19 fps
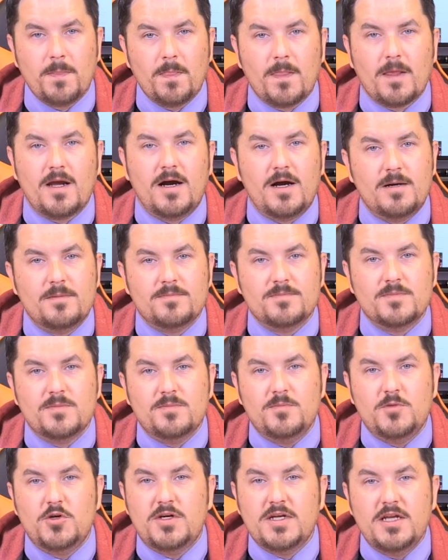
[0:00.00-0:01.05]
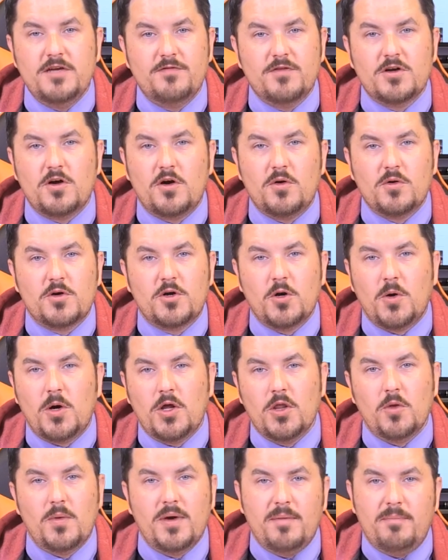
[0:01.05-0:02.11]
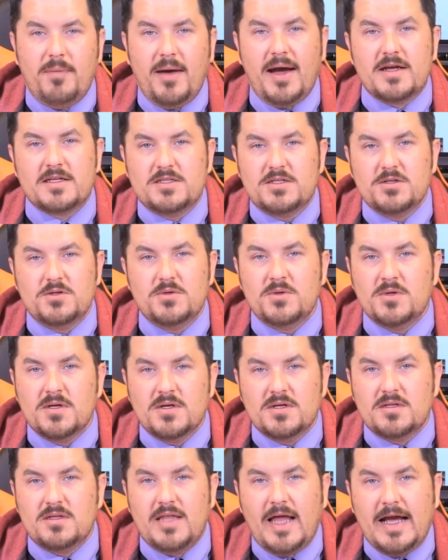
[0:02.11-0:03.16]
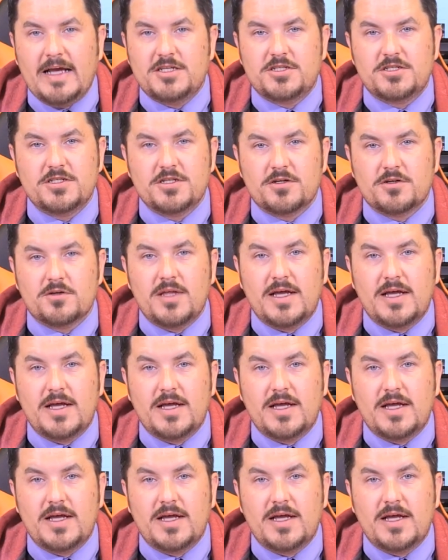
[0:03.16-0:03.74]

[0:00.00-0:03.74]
Um, you can even go, go all the way back to last year,